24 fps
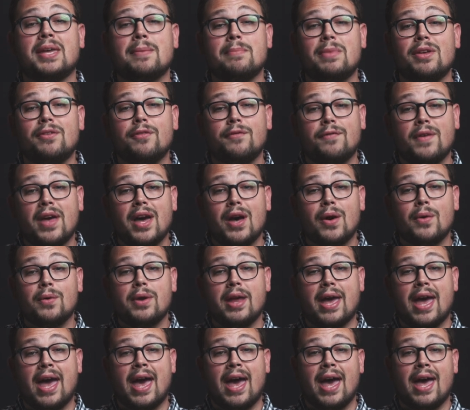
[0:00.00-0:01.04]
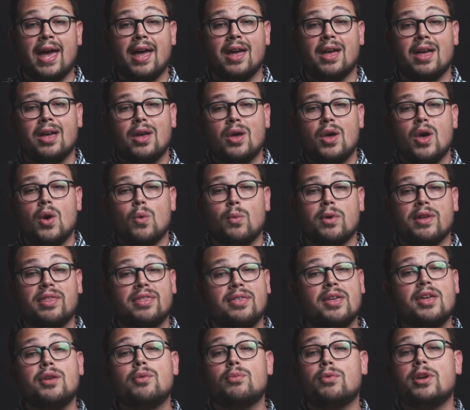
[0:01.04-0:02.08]
can be found at
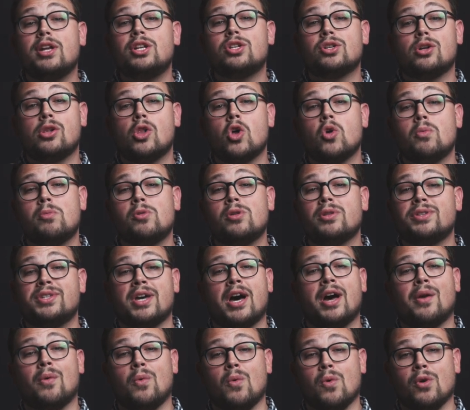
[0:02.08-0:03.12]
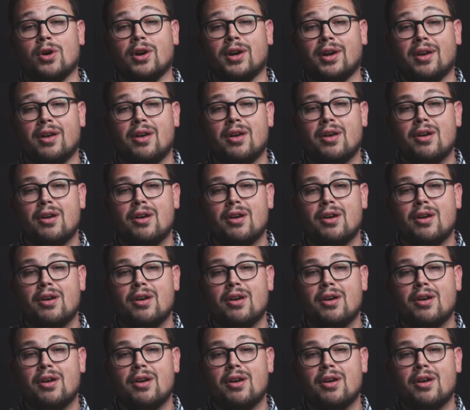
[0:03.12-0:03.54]
withinreachglobal.org.